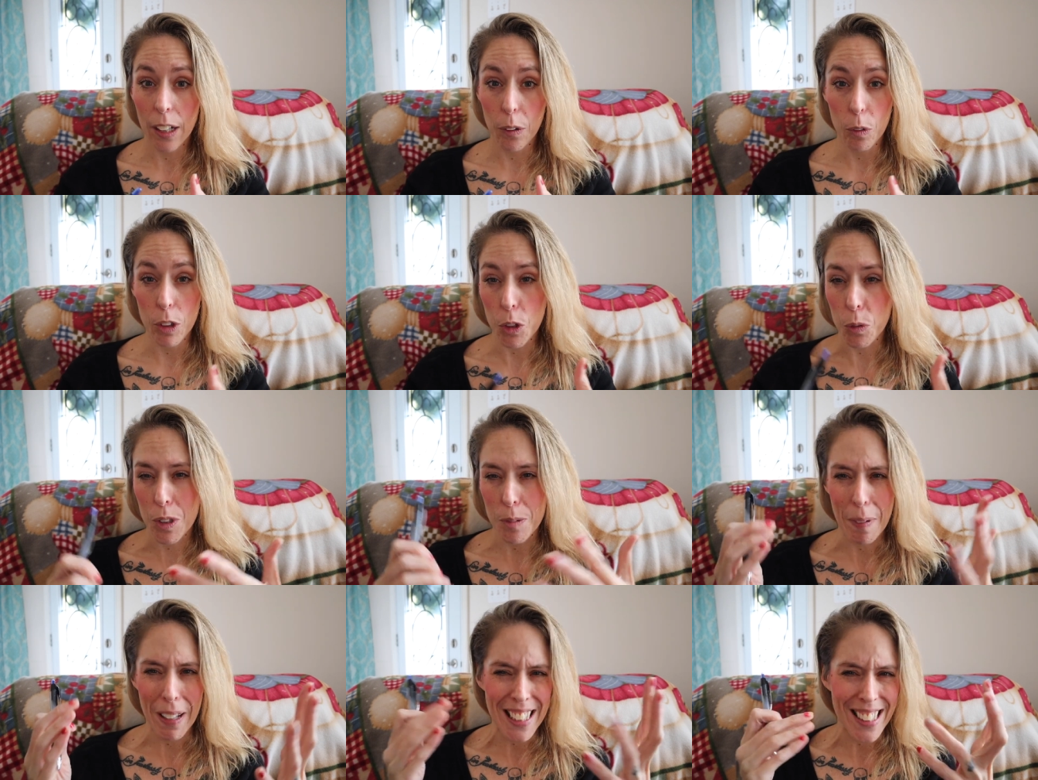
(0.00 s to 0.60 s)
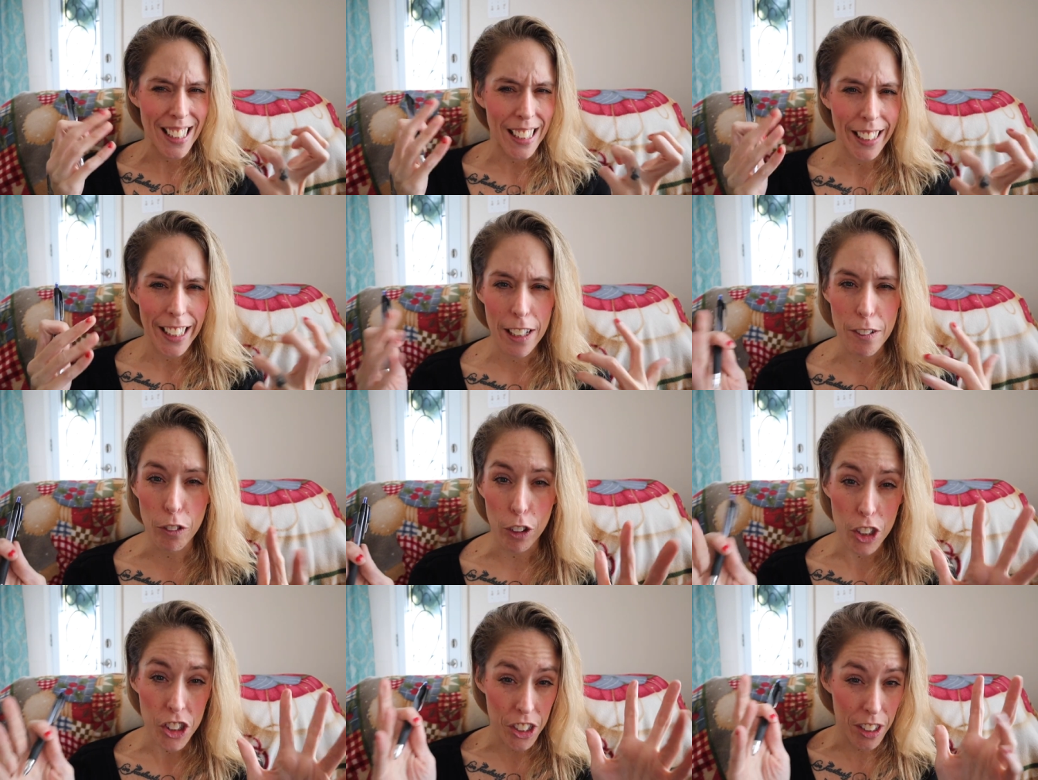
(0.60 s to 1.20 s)
which was basically a
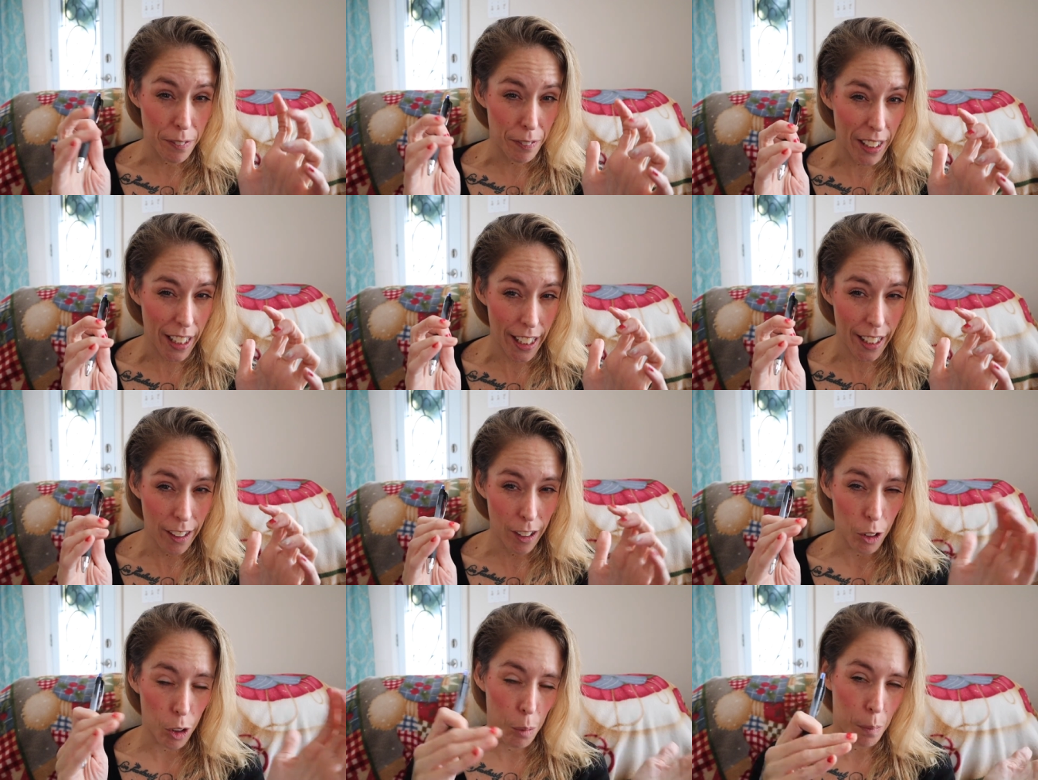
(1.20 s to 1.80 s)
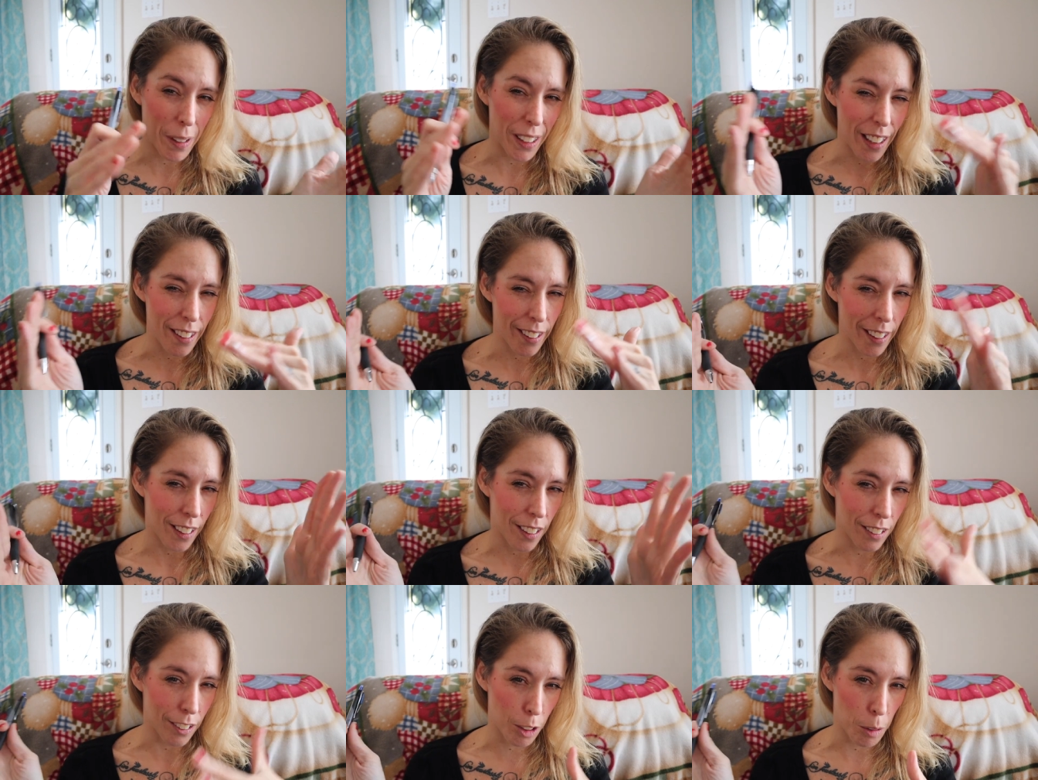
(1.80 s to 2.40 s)
version of keto, but I
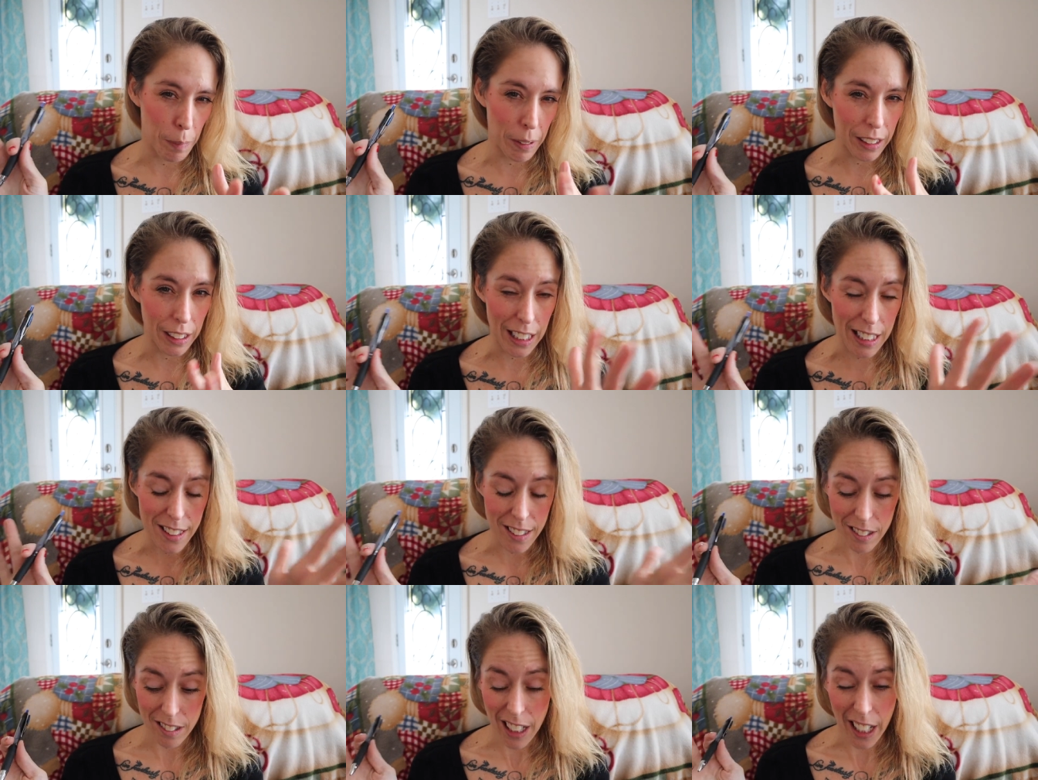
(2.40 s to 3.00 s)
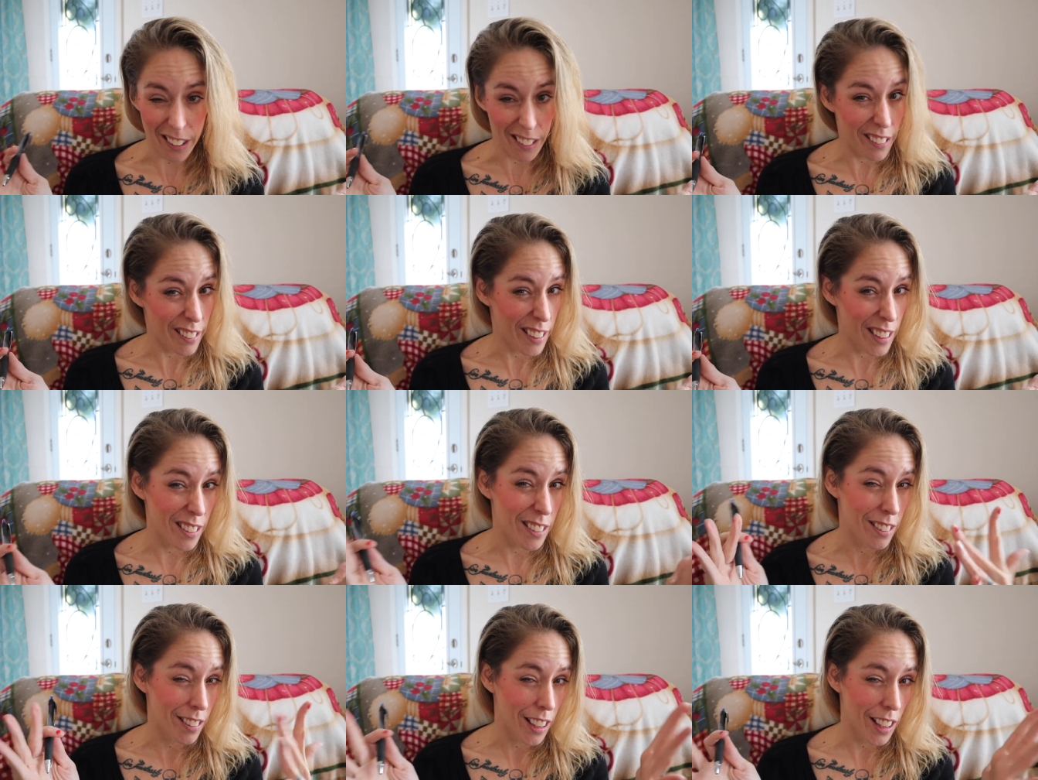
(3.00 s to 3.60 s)
think a little bit less
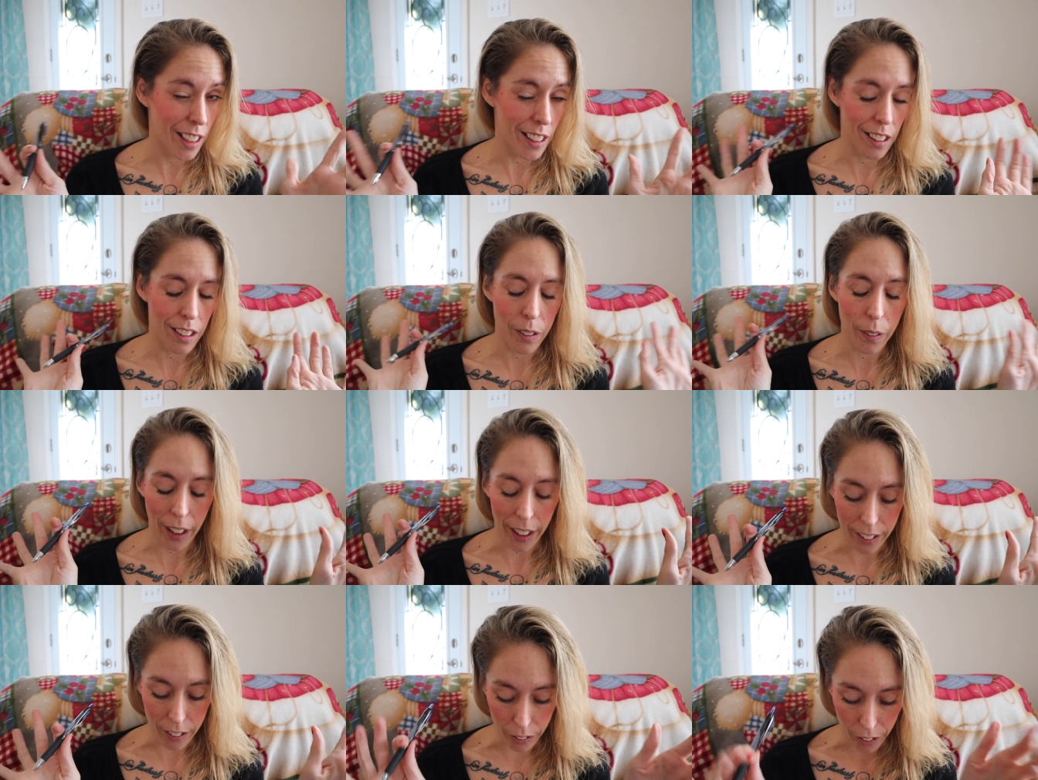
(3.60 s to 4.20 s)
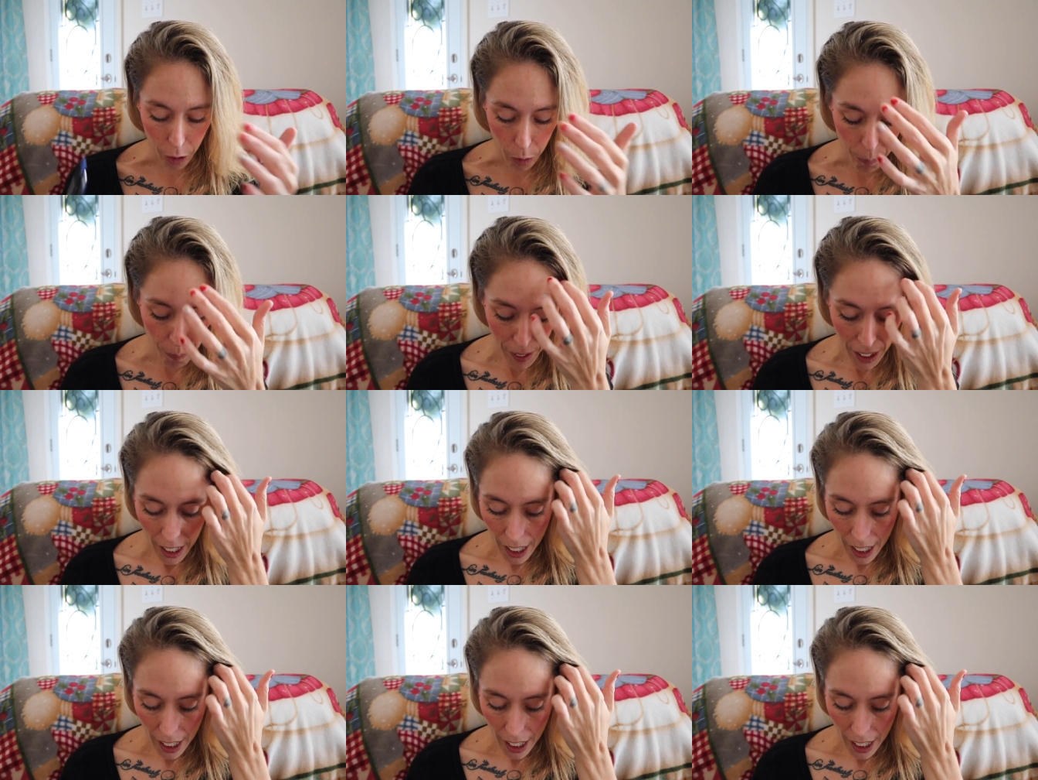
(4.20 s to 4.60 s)
healthy than keto, I don't know.